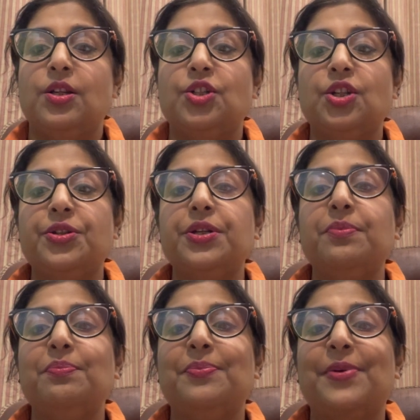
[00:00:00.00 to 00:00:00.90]

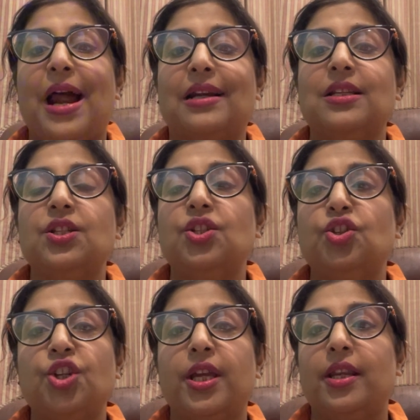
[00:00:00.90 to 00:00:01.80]
Children practice
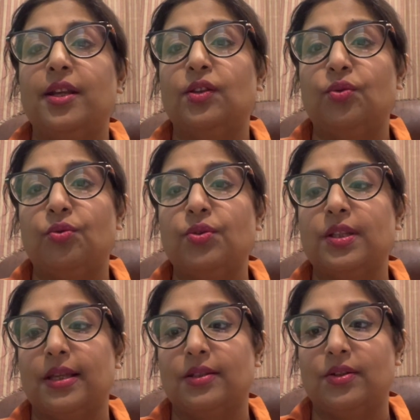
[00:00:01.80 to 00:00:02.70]
sharing through
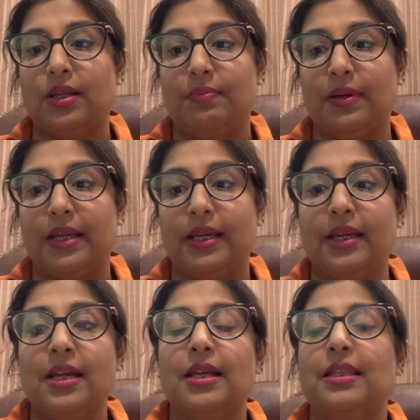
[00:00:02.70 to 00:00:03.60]
sensory play.
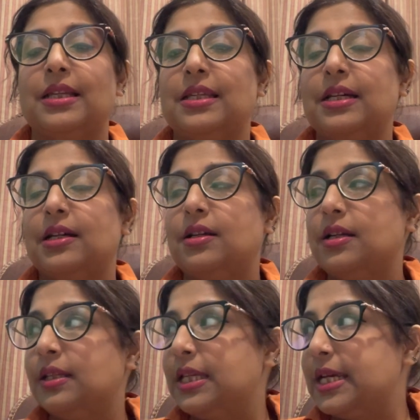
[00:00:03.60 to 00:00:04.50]
They
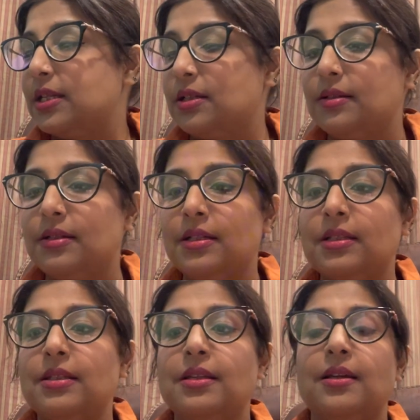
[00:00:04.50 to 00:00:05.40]
take
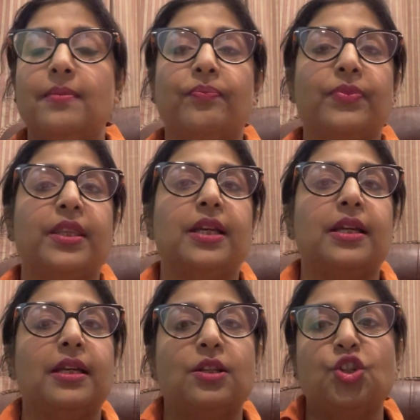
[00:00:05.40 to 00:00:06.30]
turns,
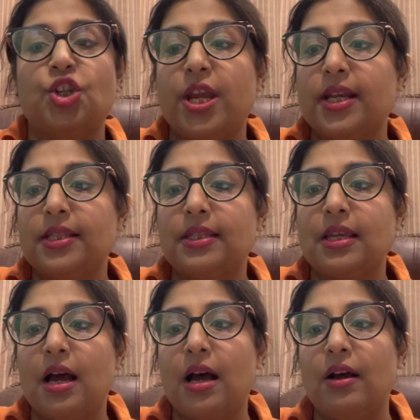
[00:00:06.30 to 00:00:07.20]
they share
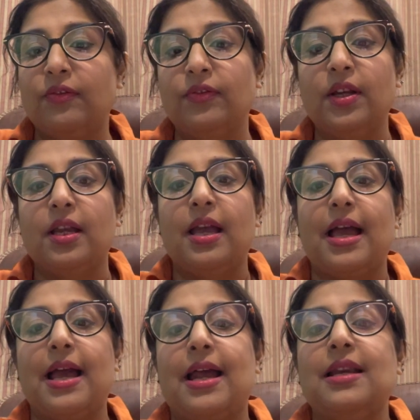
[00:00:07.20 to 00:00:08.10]
stuff,
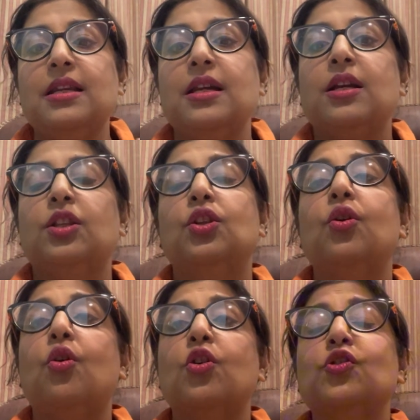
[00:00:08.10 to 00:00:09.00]
and they
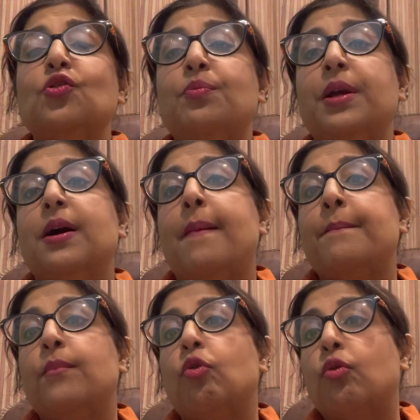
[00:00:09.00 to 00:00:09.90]
also become
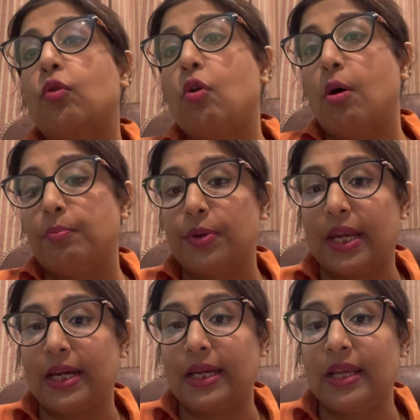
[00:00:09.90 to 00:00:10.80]
more
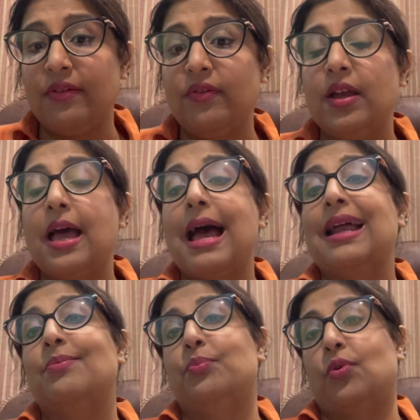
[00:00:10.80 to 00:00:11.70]
cooperative
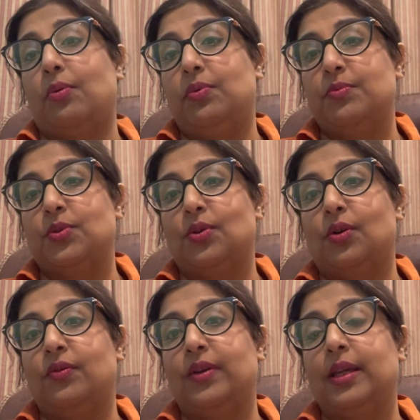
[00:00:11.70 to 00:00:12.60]
and problem
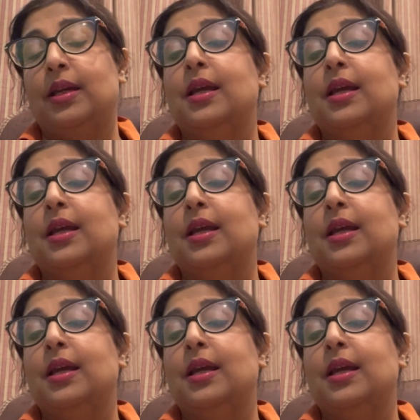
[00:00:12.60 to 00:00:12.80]
solving.